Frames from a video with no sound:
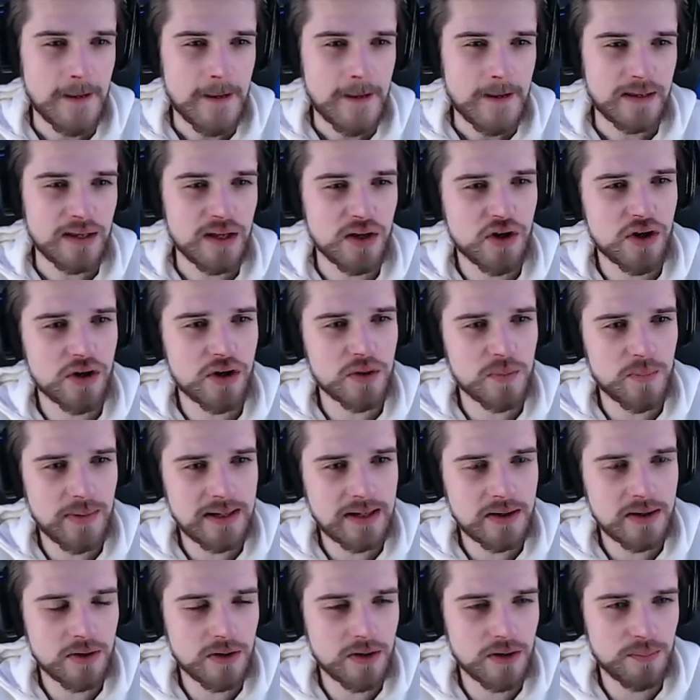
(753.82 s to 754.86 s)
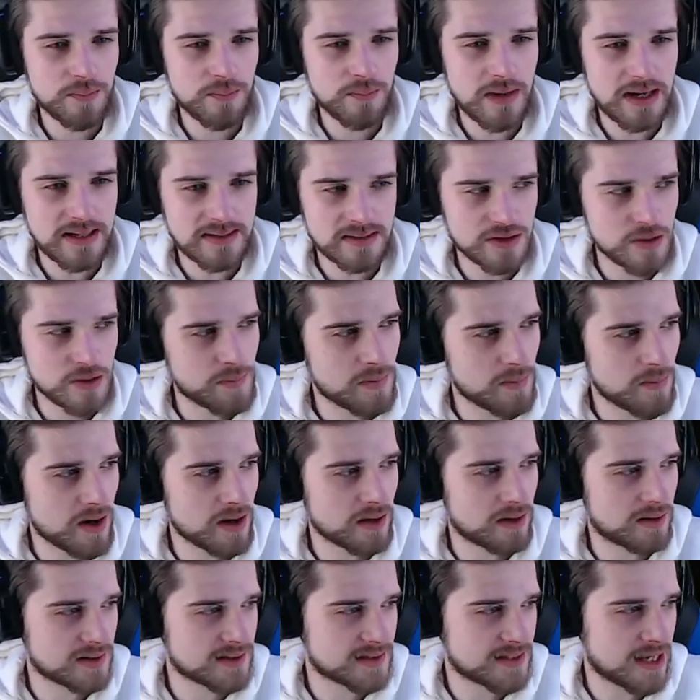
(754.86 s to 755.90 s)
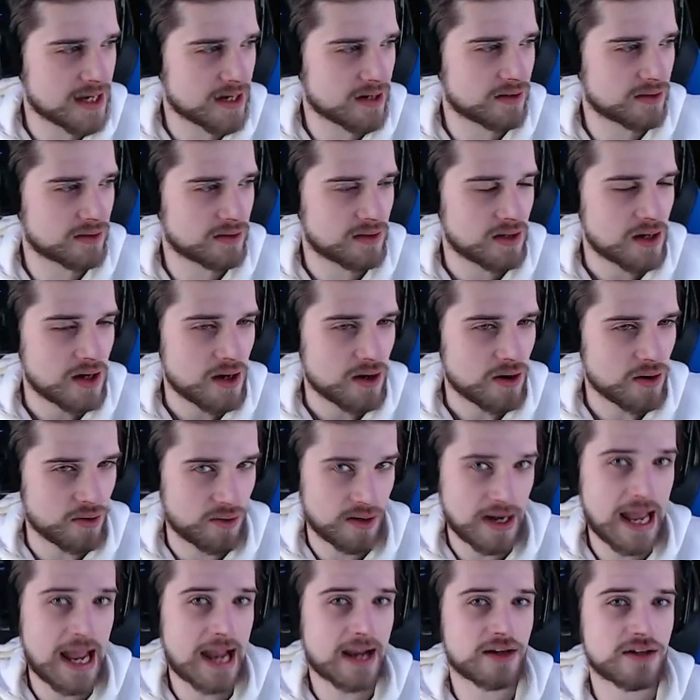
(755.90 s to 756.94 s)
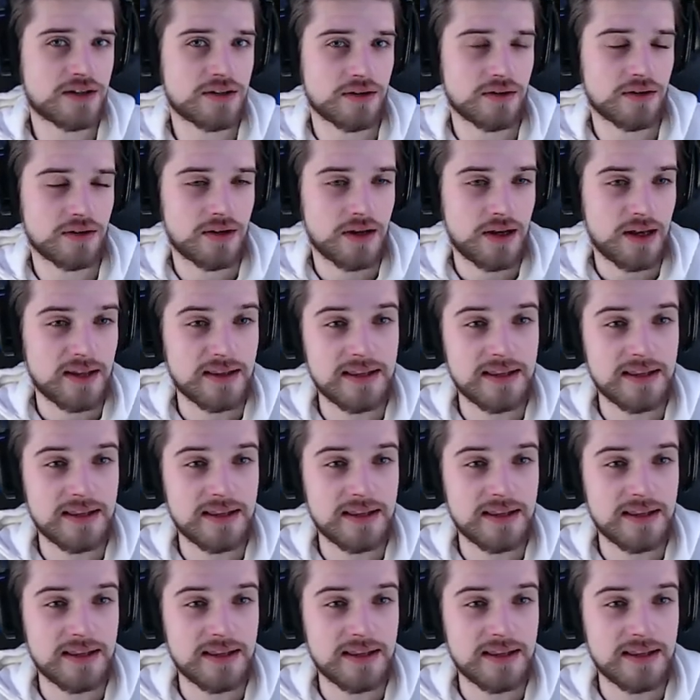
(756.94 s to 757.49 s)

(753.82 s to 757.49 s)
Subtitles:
You could become a supermodel, a singer, or an actor.